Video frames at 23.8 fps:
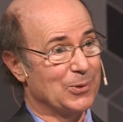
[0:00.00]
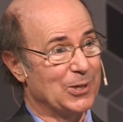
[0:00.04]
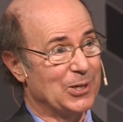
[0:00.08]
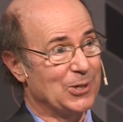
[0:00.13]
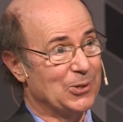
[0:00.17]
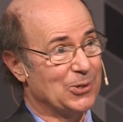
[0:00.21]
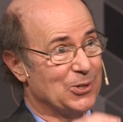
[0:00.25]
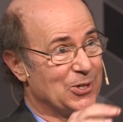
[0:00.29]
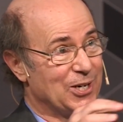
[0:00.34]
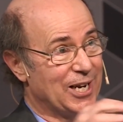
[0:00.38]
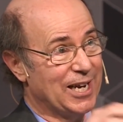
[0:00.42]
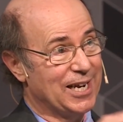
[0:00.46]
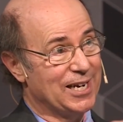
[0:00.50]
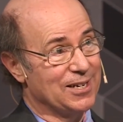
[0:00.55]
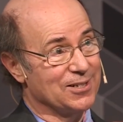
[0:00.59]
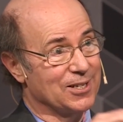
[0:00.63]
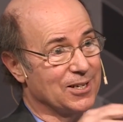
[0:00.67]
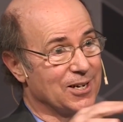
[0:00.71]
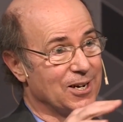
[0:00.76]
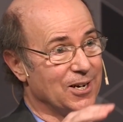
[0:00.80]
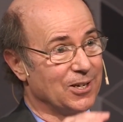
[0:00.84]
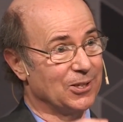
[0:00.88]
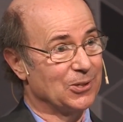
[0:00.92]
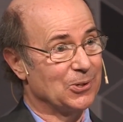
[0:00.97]
where you change
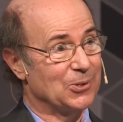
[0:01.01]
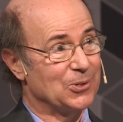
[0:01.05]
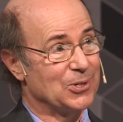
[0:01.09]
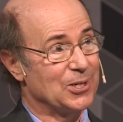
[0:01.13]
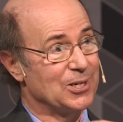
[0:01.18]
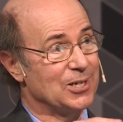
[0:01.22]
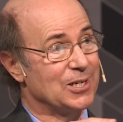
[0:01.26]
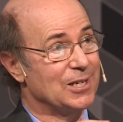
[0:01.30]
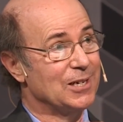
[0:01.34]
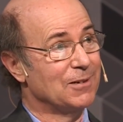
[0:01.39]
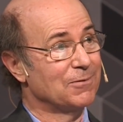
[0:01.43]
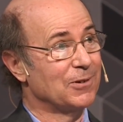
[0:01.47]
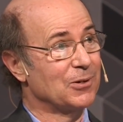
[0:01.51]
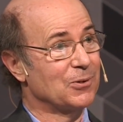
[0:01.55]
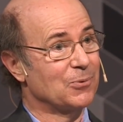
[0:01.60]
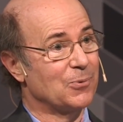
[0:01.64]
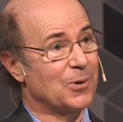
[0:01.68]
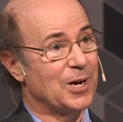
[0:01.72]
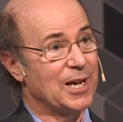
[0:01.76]
the colors in different